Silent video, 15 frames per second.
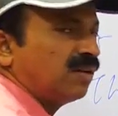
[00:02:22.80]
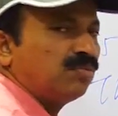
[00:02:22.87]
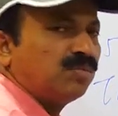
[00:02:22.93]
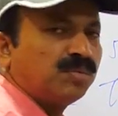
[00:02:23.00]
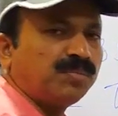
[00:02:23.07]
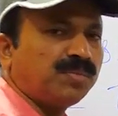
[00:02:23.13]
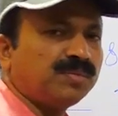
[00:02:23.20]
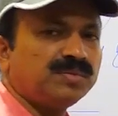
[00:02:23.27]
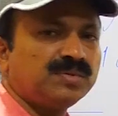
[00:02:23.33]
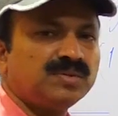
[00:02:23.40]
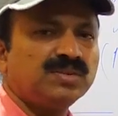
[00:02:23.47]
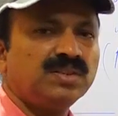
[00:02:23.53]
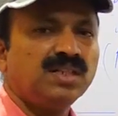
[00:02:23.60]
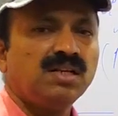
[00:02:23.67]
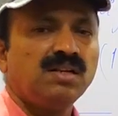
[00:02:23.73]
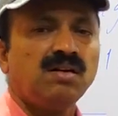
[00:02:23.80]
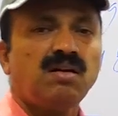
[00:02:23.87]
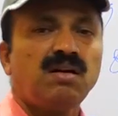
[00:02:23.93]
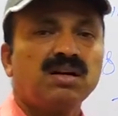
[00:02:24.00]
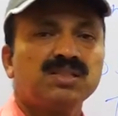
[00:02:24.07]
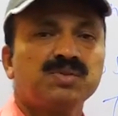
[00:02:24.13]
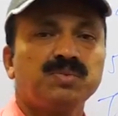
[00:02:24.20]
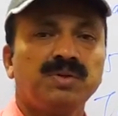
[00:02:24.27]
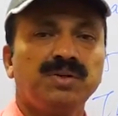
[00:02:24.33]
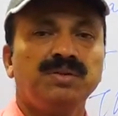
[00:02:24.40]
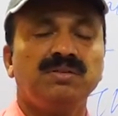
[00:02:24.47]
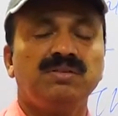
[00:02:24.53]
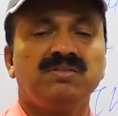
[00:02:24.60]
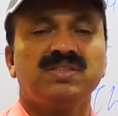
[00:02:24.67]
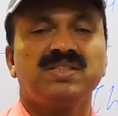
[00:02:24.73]
came to power. Oxford
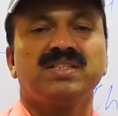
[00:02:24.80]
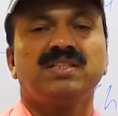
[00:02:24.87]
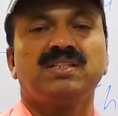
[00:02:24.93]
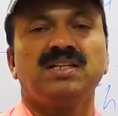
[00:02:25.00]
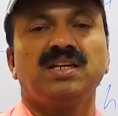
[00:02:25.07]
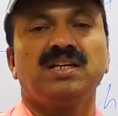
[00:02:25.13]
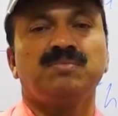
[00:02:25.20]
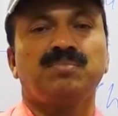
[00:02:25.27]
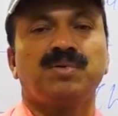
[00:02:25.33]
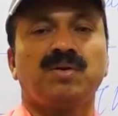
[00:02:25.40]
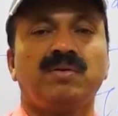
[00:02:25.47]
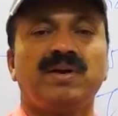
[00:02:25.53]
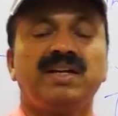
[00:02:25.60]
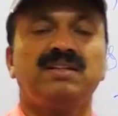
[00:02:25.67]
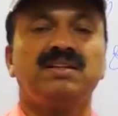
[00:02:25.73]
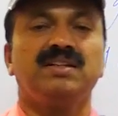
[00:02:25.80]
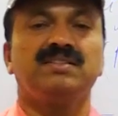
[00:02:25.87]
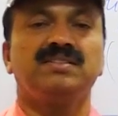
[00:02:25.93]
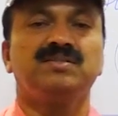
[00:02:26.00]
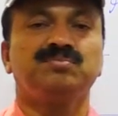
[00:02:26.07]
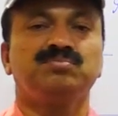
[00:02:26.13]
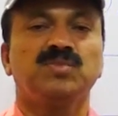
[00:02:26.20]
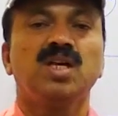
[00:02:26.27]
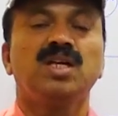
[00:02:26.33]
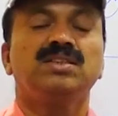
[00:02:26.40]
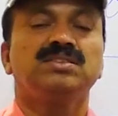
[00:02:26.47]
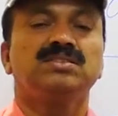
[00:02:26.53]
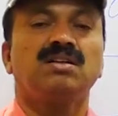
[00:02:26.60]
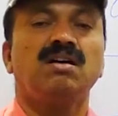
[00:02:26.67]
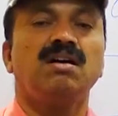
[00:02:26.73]
University provided,
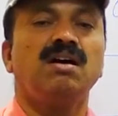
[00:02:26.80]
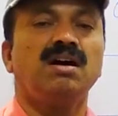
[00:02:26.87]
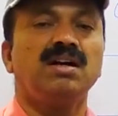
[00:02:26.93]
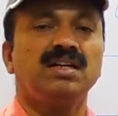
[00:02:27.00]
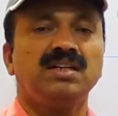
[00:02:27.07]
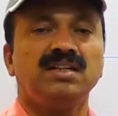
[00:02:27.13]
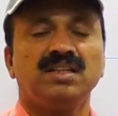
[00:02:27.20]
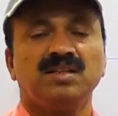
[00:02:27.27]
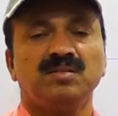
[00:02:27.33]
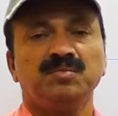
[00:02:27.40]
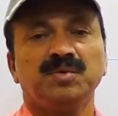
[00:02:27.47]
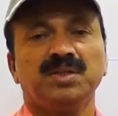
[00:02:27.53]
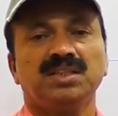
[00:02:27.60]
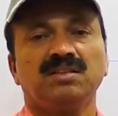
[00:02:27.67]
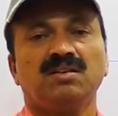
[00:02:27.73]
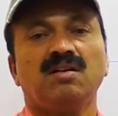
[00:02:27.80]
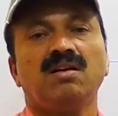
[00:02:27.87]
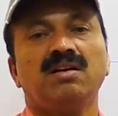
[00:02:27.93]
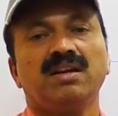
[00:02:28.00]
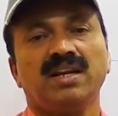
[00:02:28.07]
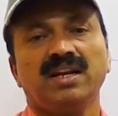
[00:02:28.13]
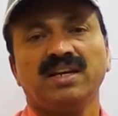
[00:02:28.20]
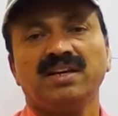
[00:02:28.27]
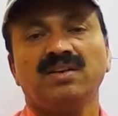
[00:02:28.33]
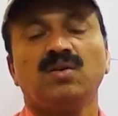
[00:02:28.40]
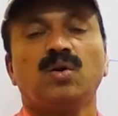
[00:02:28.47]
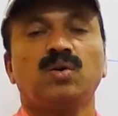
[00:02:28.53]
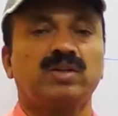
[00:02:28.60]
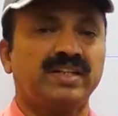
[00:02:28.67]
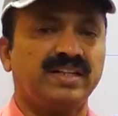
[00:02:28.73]
so honored him with an honorary
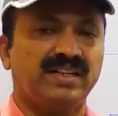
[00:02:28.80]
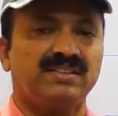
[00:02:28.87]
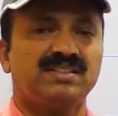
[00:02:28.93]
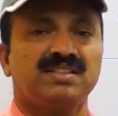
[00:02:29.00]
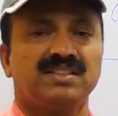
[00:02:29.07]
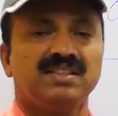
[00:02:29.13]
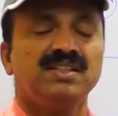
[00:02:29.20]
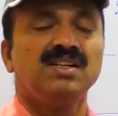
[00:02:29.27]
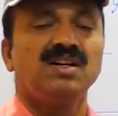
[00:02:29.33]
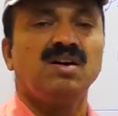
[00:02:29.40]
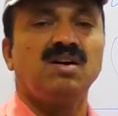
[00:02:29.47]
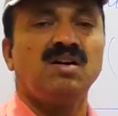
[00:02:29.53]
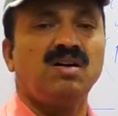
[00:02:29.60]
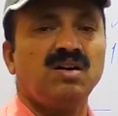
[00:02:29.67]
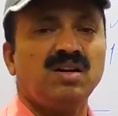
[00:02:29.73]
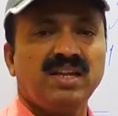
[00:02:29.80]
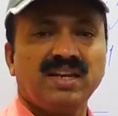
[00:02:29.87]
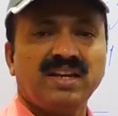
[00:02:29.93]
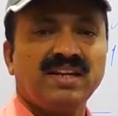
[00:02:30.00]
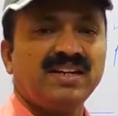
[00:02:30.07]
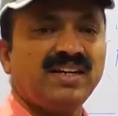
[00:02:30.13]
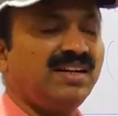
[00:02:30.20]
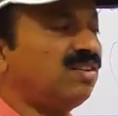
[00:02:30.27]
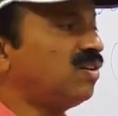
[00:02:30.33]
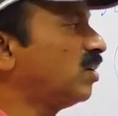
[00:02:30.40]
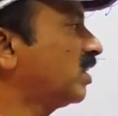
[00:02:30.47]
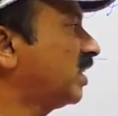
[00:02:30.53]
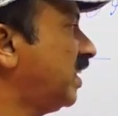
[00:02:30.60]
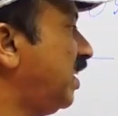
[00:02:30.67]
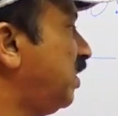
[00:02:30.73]
doctorate. Honorary
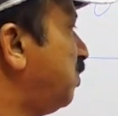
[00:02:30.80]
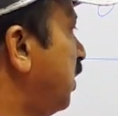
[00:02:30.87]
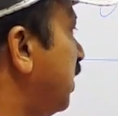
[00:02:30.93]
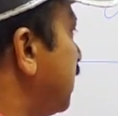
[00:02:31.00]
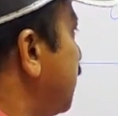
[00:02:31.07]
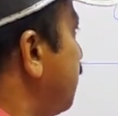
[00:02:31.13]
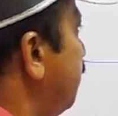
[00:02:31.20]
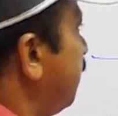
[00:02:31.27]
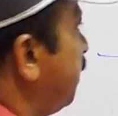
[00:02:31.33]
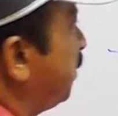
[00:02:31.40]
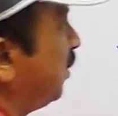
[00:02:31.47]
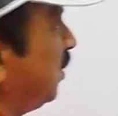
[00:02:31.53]
doctorate was given